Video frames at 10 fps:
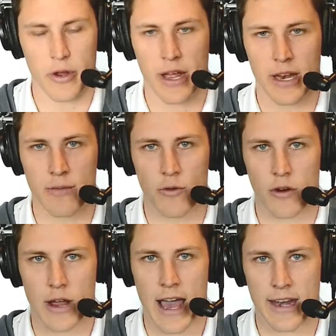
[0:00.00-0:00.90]
more
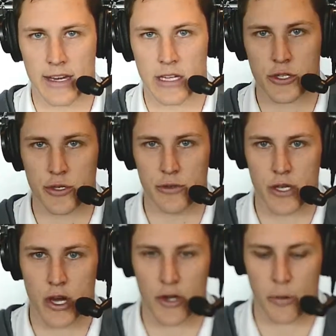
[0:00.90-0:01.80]
added issues
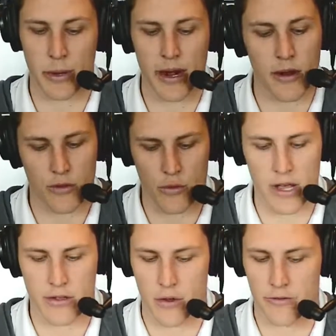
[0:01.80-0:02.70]
on your parents, right?
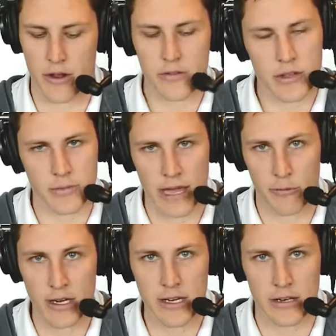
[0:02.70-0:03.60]
So if there's something that we
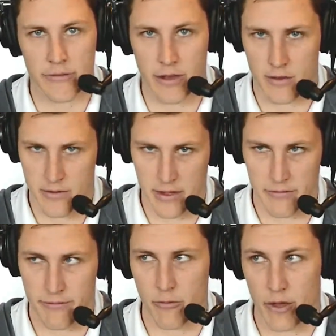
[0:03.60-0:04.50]
need to fix, then
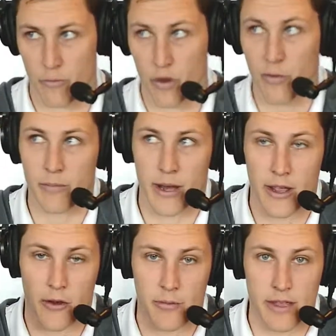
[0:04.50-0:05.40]
we'll by
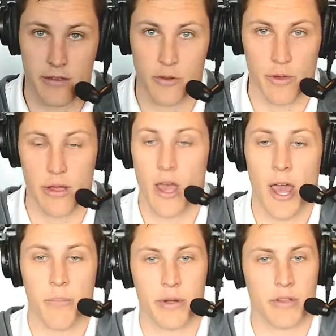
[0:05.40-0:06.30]
all means do it.
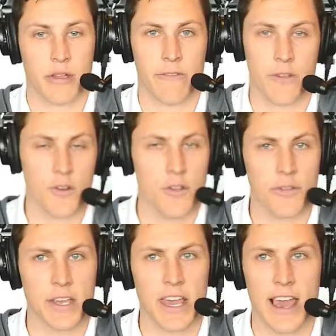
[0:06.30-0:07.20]
But if you're
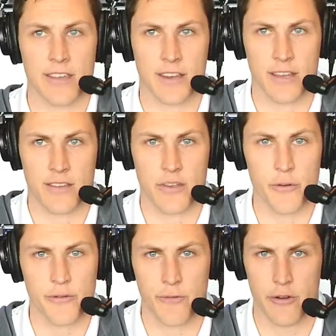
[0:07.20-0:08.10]
using it as an excuse
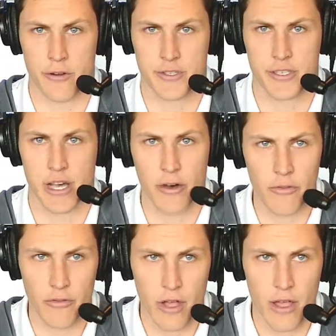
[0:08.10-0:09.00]
for
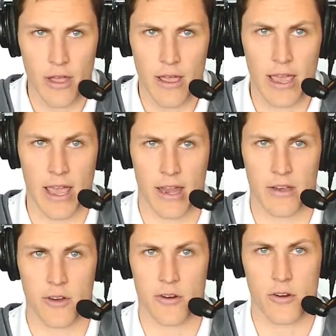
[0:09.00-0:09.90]
yourself, and
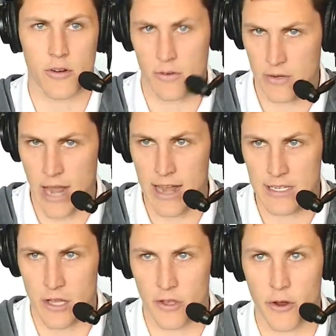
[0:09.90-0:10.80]
you're not
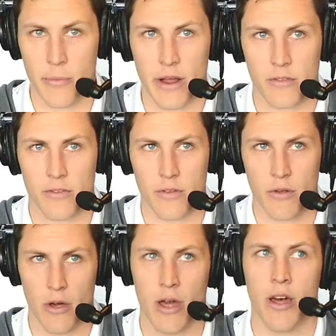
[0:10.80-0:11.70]
telling your parents
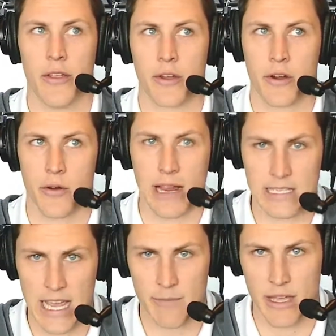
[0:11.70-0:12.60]
the correct
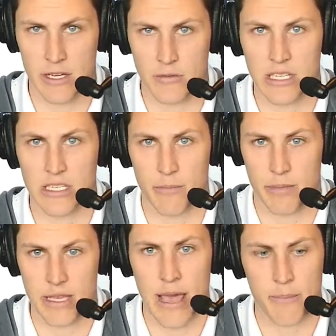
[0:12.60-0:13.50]
time that you need to
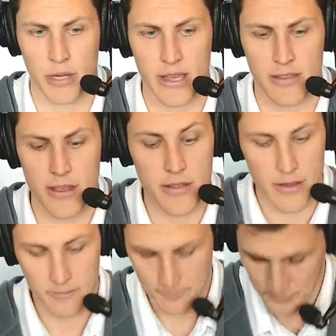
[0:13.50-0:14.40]
be at places,
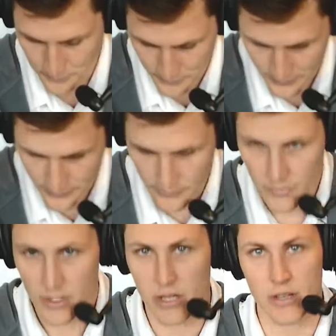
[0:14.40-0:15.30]

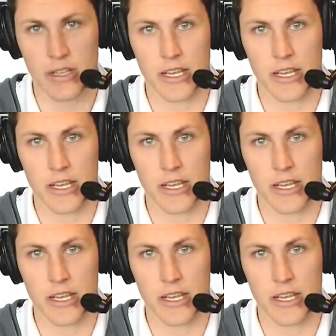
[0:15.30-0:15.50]
then